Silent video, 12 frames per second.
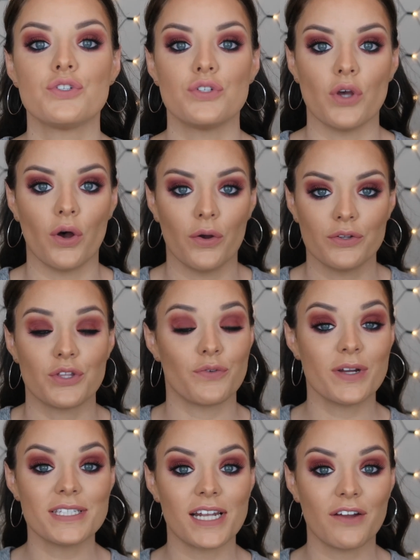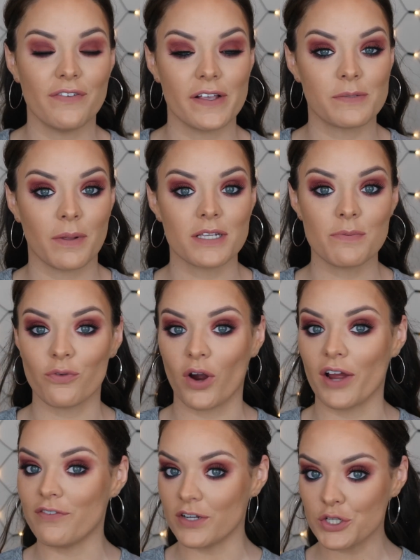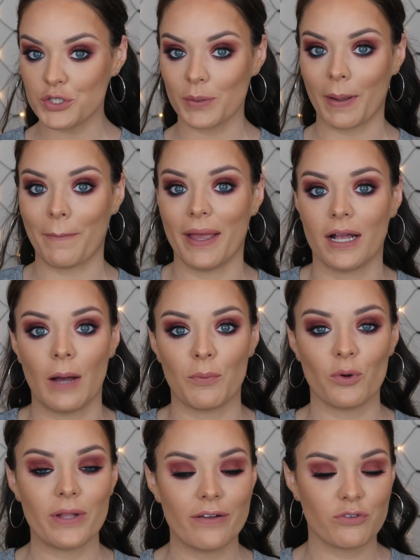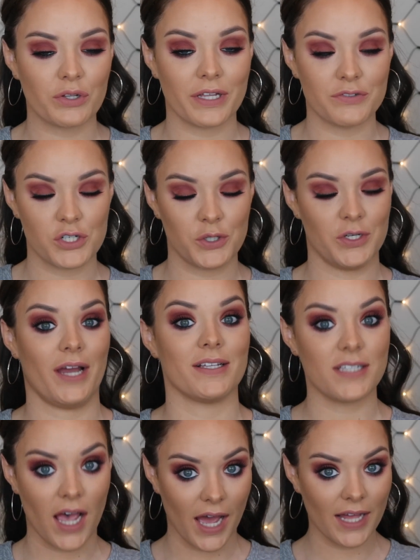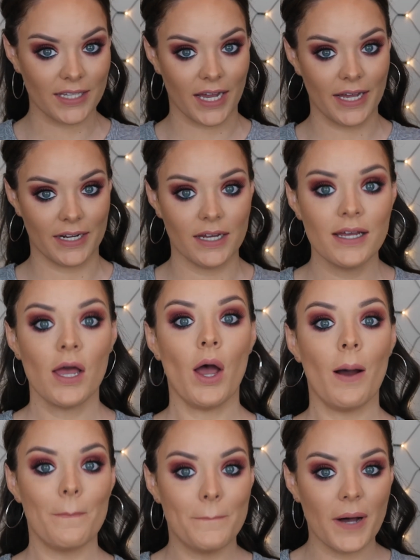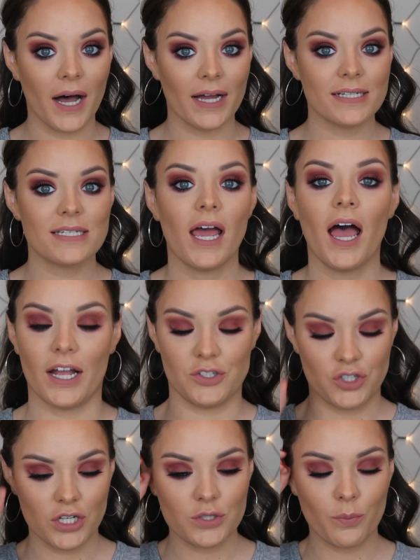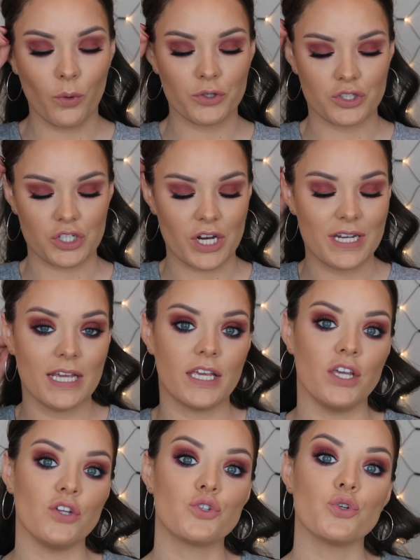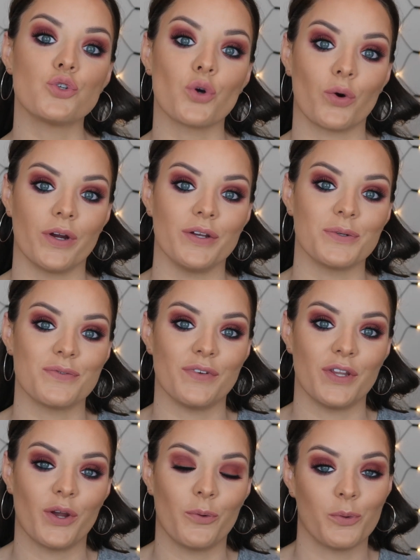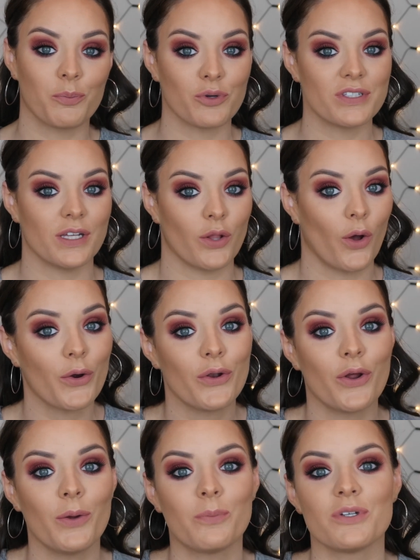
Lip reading: So the reason I fixed Plus before I finished doing my makeup, all I've got left to do now is highlighter. But I just watched Nikki Tutorial's video with Priscilla Ono.